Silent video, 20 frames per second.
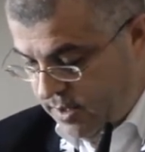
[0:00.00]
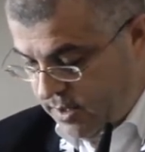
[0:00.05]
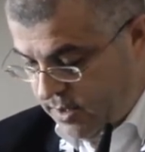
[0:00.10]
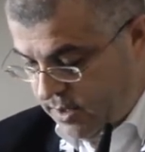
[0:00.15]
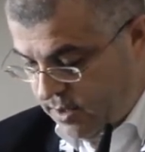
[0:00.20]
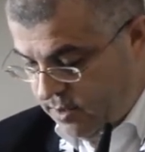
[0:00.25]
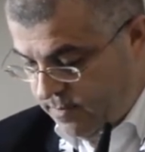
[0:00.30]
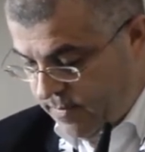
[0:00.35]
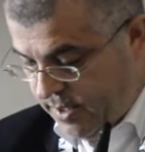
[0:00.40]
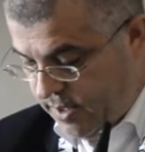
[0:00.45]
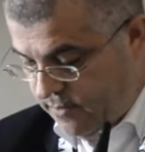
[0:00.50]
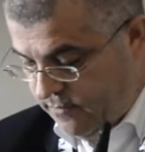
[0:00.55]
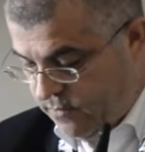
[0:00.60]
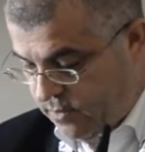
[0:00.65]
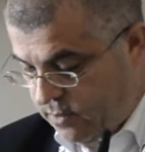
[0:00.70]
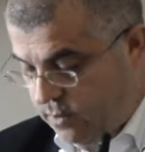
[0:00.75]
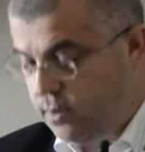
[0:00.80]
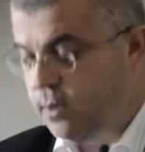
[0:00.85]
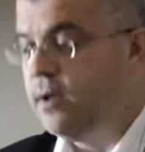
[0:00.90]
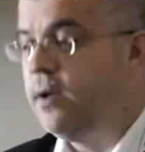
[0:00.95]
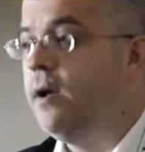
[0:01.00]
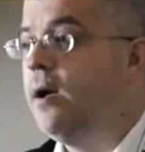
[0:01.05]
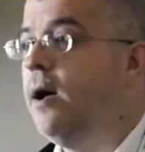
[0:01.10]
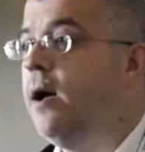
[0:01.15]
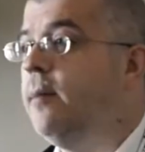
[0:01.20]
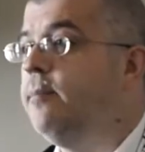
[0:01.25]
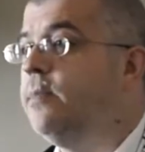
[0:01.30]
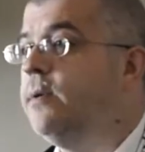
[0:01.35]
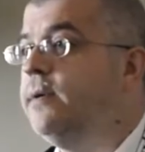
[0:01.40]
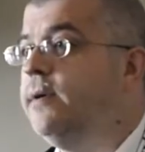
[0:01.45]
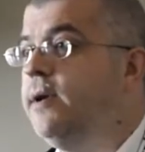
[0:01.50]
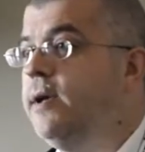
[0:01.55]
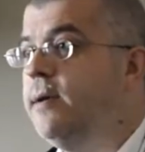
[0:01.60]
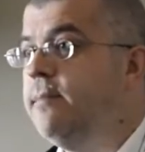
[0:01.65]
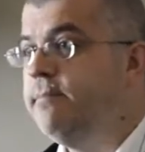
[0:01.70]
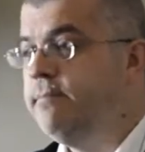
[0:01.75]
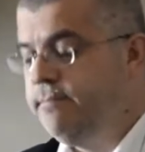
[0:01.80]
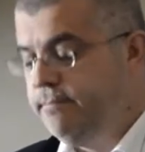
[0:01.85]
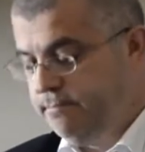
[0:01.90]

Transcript: that might fall upon him.